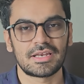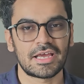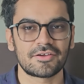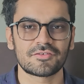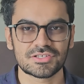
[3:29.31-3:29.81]

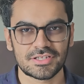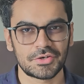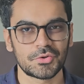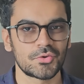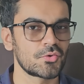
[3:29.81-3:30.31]
language
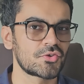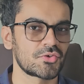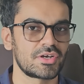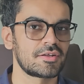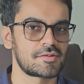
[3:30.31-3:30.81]
that you
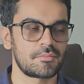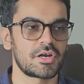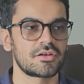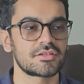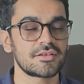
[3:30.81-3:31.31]
use, so it doesn't matter.